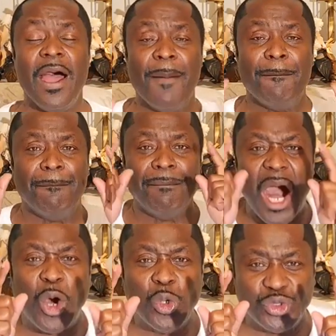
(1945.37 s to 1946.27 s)

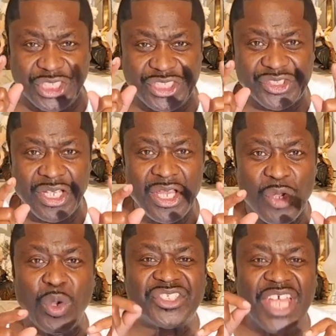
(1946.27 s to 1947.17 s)
Moses
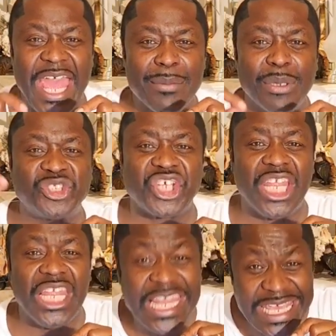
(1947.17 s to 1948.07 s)
was able to
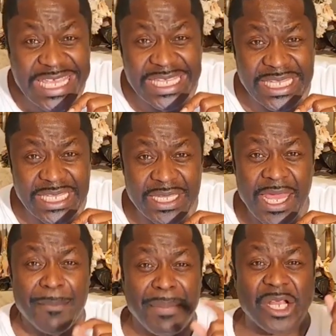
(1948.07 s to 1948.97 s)
lead
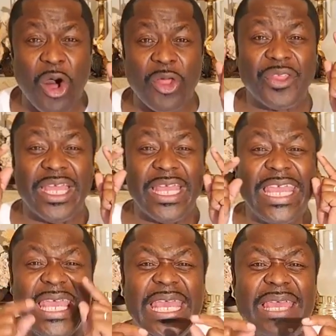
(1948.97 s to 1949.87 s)
because
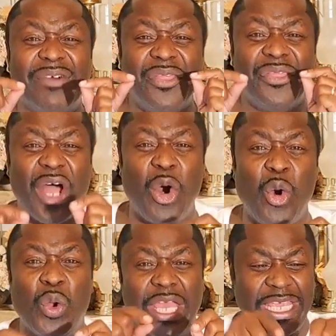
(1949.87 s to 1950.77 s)
even
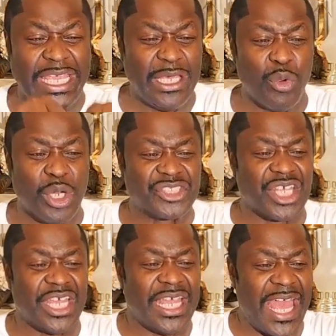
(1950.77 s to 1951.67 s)
though he was
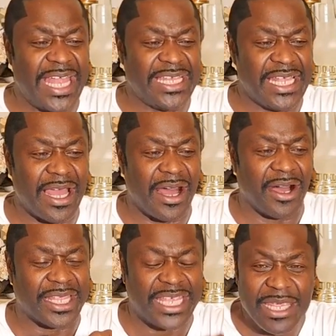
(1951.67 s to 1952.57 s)

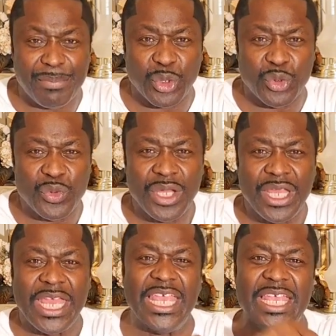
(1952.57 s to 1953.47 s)
a Hebrew,
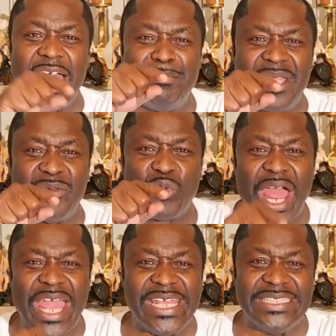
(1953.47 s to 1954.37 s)
he had been
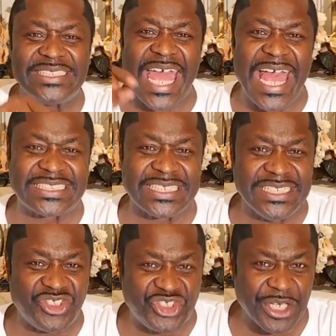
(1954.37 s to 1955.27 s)
raised as an
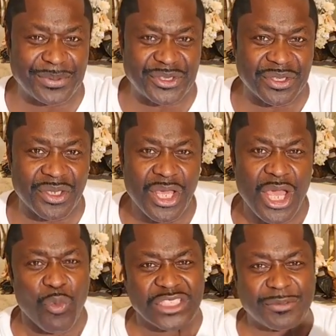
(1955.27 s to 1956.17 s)
Egyptian,
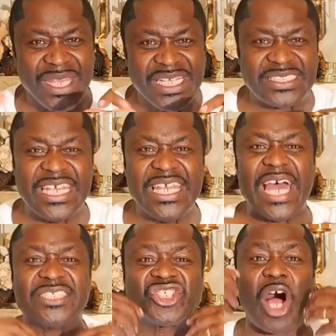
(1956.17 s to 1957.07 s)
which means he
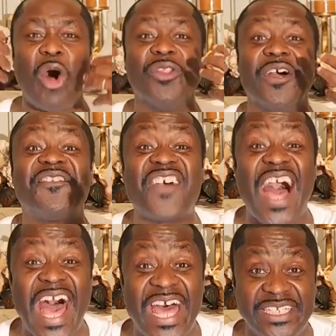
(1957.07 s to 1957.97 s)
had saw the
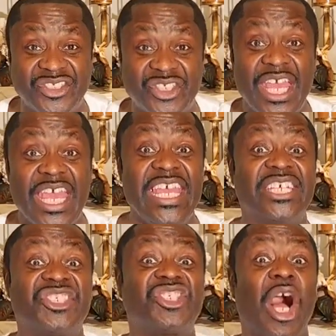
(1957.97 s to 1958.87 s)
finest. He
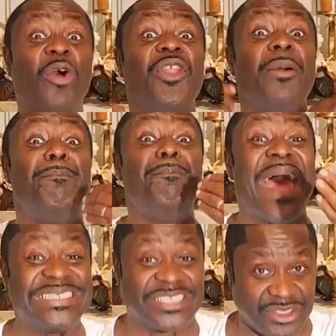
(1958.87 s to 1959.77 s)
had saw the
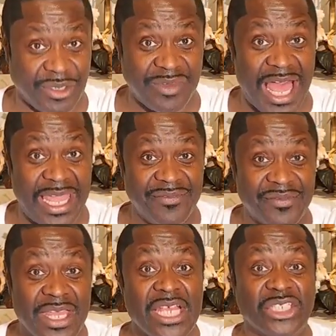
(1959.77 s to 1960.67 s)
best of life.
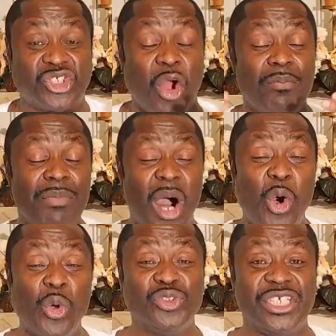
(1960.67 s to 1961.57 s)
So
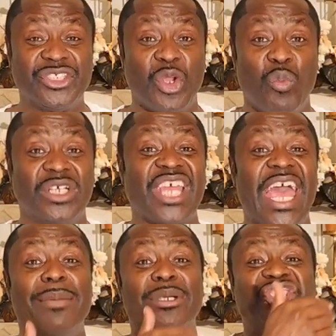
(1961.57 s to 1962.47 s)
Moses was
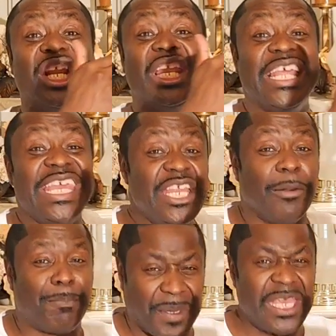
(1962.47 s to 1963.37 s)
able to lead
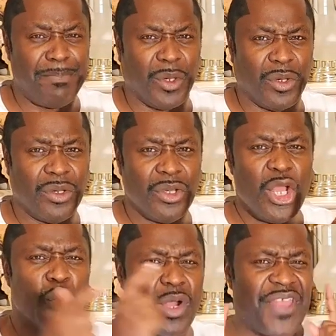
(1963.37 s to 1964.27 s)
a people
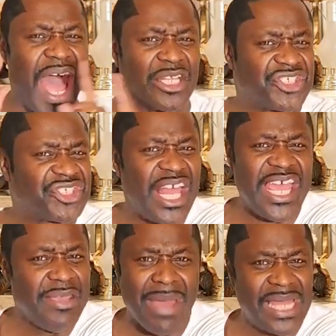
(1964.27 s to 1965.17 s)
without a
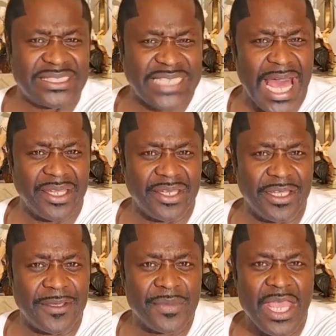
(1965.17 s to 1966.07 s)
slave mentality,
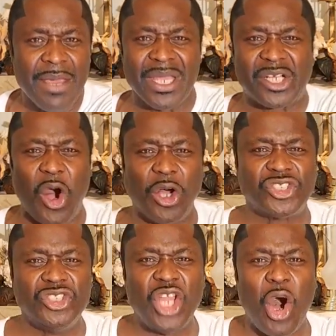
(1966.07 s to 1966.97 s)

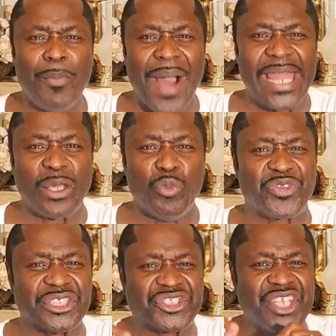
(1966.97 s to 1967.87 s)
because nobody
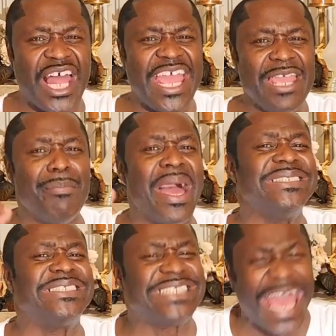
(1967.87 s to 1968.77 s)
with a slave
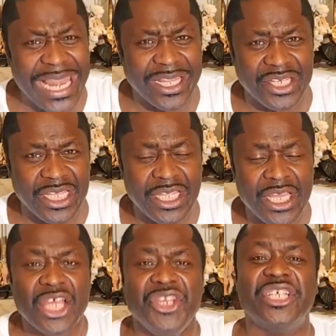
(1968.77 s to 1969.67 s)
mentality
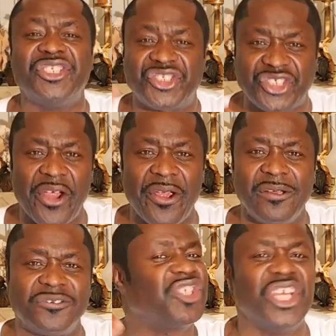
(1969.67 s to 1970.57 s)

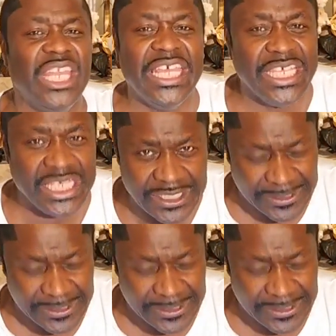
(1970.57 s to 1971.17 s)
deserves to lead.